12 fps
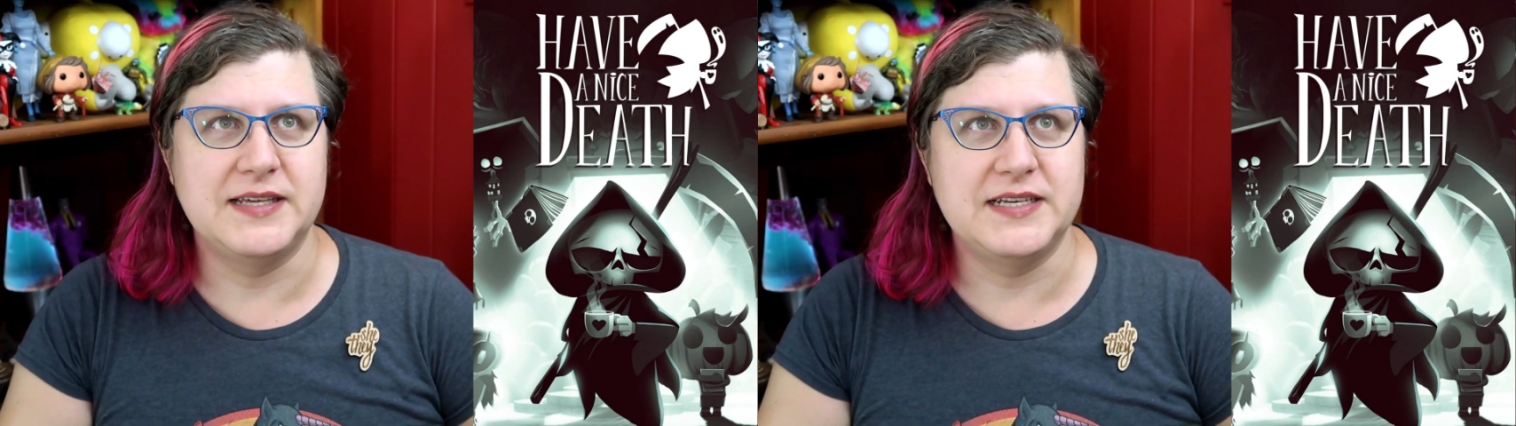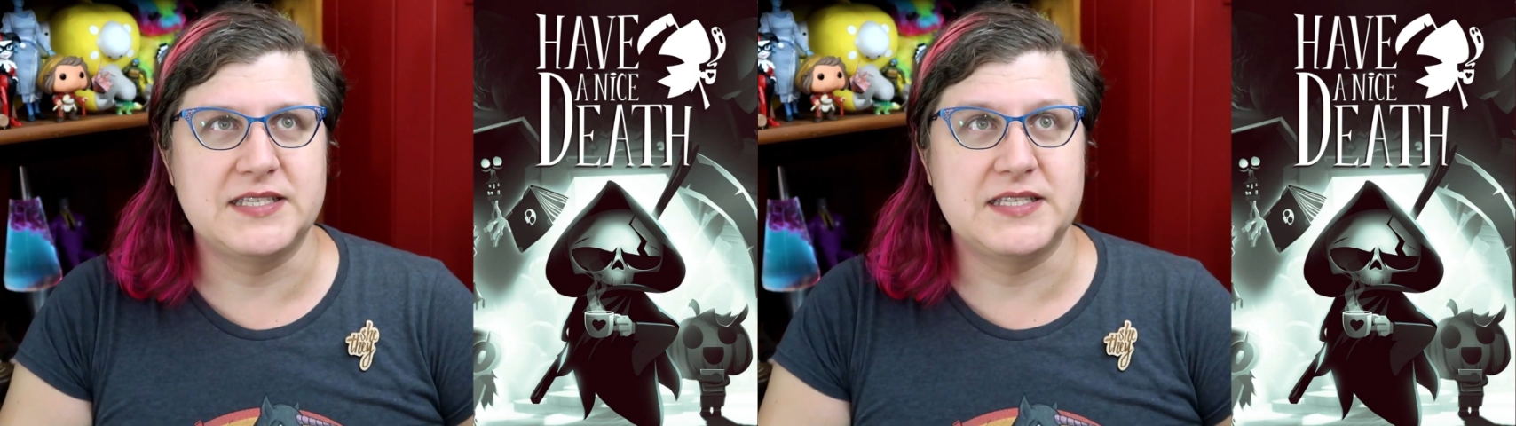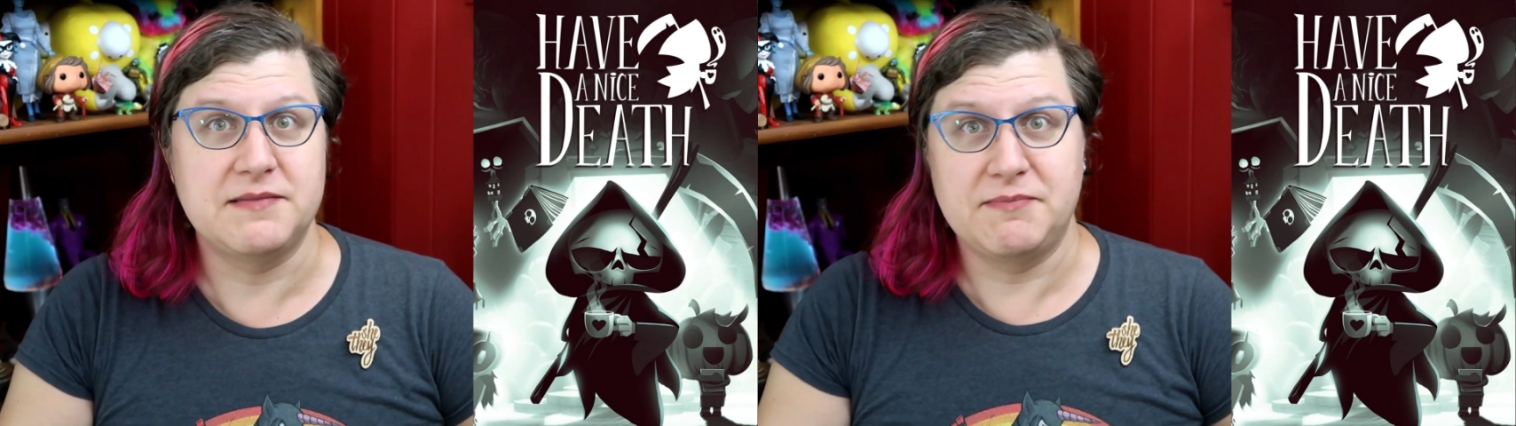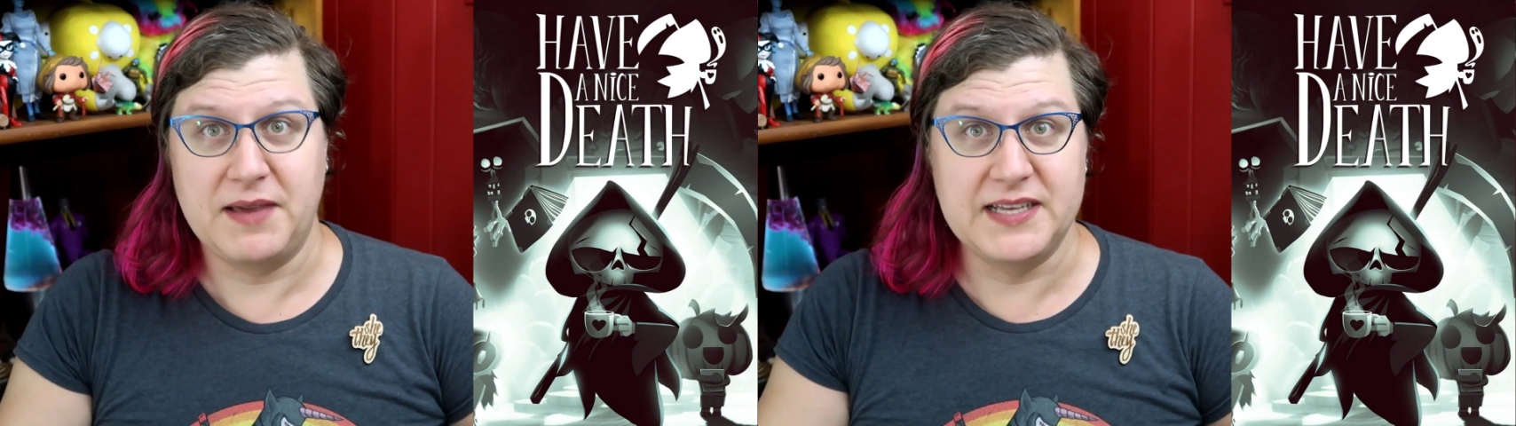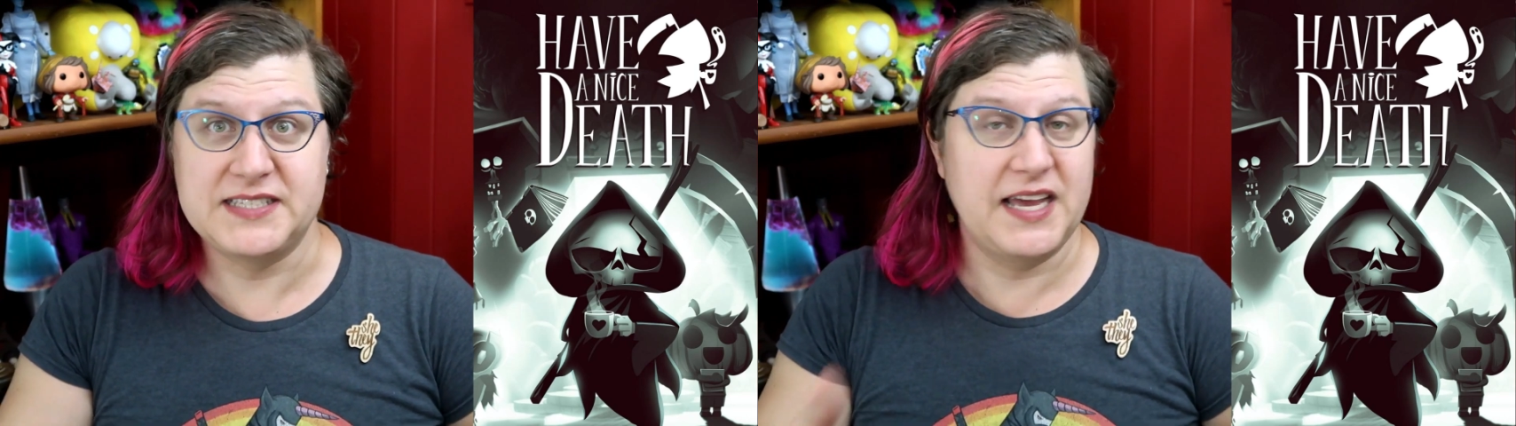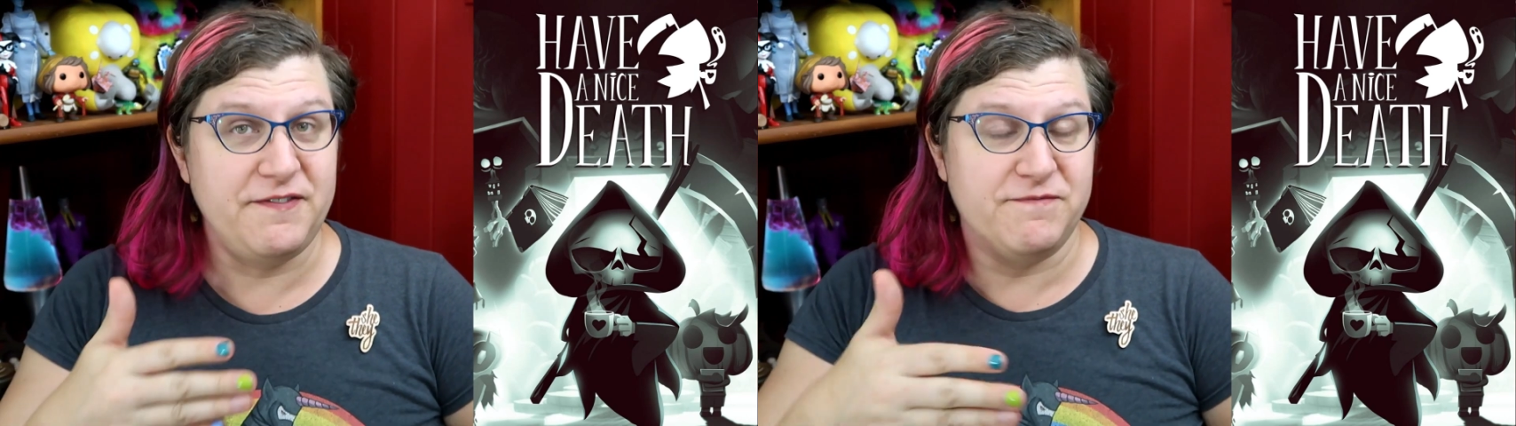this is a